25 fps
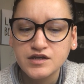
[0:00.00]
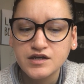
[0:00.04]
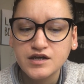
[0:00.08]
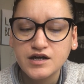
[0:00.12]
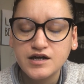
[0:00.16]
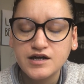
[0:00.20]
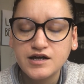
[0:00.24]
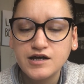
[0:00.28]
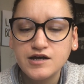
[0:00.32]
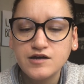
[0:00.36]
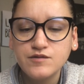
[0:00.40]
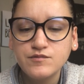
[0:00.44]

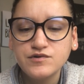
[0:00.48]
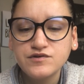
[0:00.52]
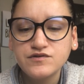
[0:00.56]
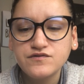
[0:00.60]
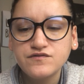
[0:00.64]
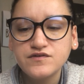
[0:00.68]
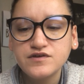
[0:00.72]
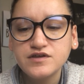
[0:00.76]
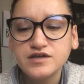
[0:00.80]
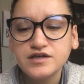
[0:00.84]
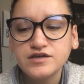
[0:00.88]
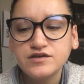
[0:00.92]
I almost
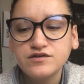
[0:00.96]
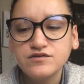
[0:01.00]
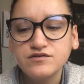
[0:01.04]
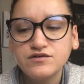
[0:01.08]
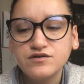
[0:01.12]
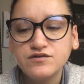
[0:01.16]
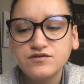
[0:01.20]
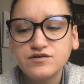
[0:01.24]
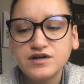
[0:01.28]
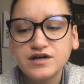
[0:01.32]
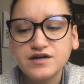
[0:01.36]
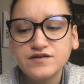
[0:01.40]
feel like you
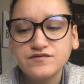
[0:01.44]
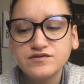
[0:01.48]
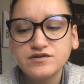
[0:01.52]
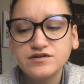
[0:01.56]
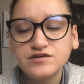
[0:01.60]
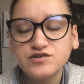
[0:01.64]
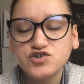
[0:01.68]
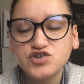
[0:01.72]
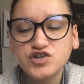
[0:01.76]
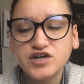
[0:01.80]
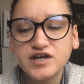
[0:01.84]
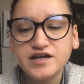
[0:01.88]
don't have to
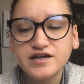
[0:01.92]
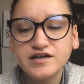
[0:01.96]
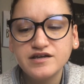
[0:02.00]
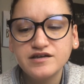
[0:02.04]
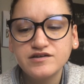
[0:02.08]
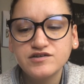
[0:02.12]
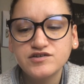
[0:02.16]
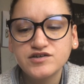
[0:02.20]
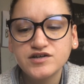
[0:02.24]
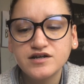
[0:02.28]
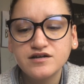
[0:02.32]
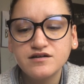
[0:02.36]

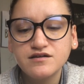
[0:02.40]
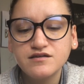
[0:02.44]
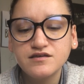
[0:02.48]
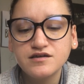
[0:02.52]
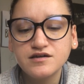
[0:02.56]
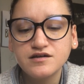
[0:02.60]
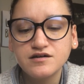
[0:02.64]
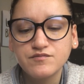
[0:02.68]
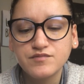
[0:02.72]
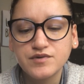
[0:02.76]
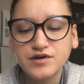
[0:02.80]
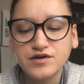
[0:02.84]
change
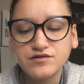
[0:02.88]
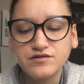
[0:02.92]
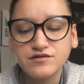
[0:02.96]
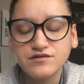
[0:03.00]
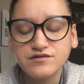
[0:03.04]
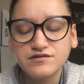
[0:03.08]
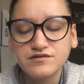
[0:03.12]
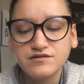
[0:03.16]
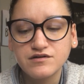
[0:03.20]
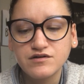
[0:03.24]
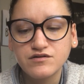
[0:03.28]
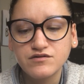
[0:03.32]
anything about
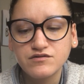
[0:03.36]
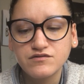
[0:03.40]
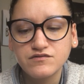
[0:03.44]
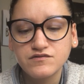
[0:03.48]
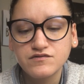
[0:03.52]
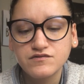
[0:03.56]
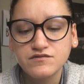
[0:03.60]
yourself